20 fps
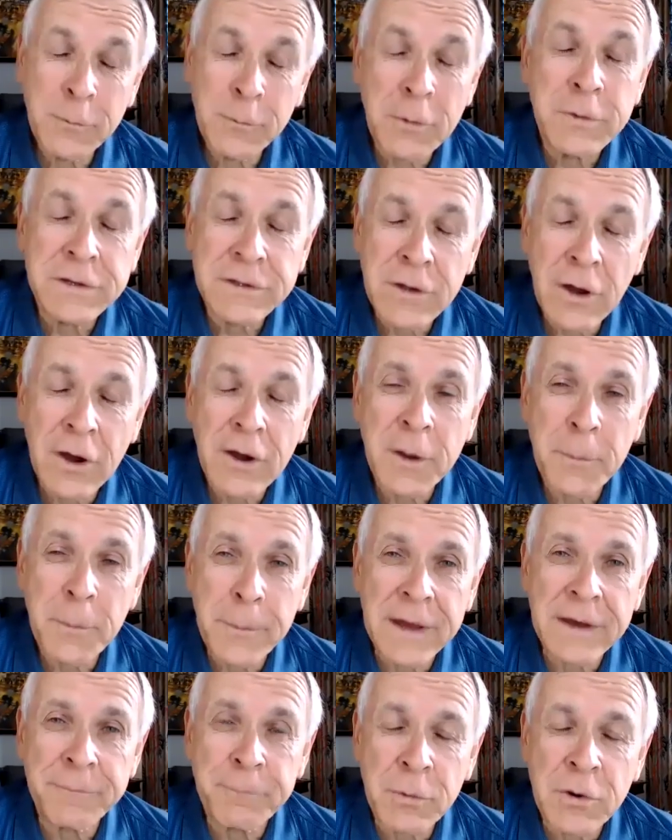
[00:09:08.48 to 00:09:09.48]
always talk
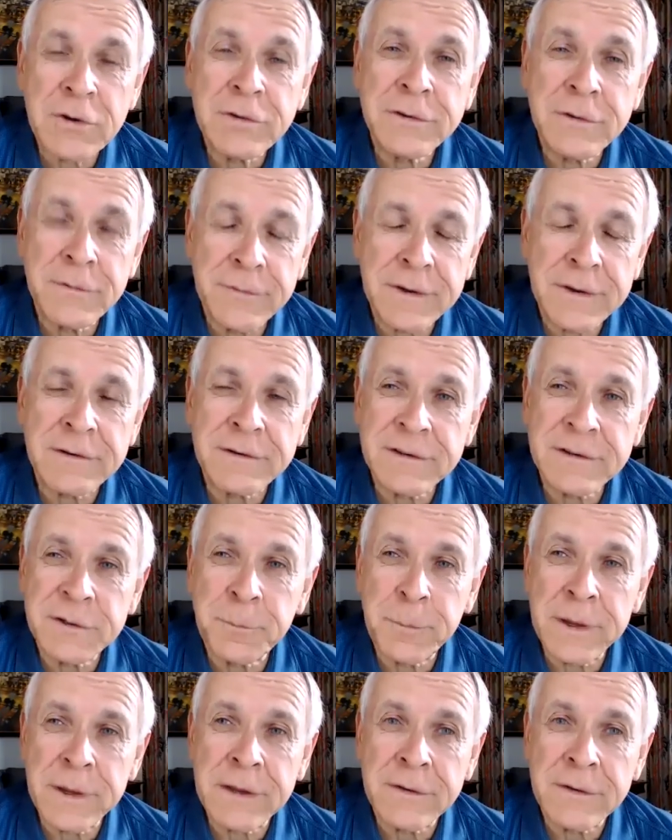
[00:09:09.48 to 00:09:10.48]
about perseverance
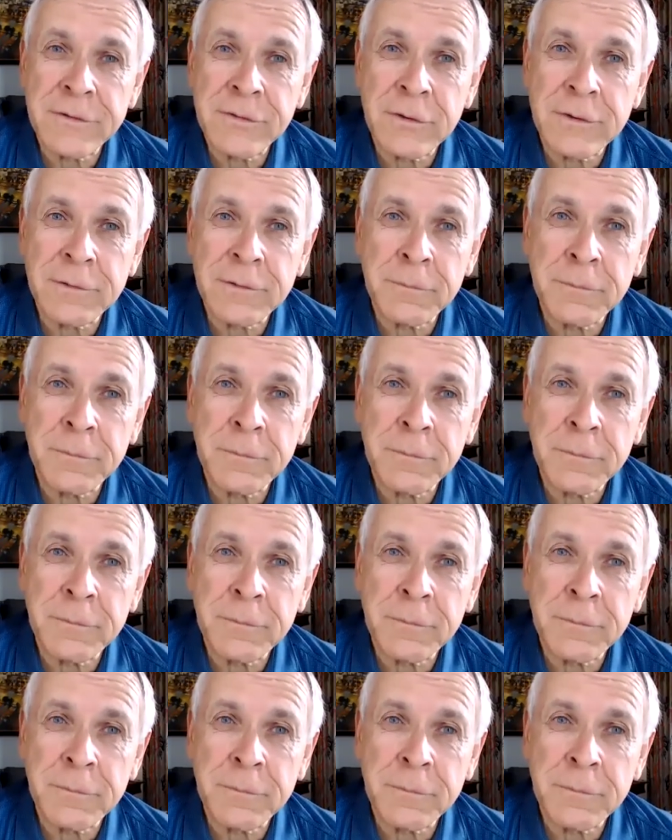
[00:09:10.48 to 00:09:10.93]
being sort of,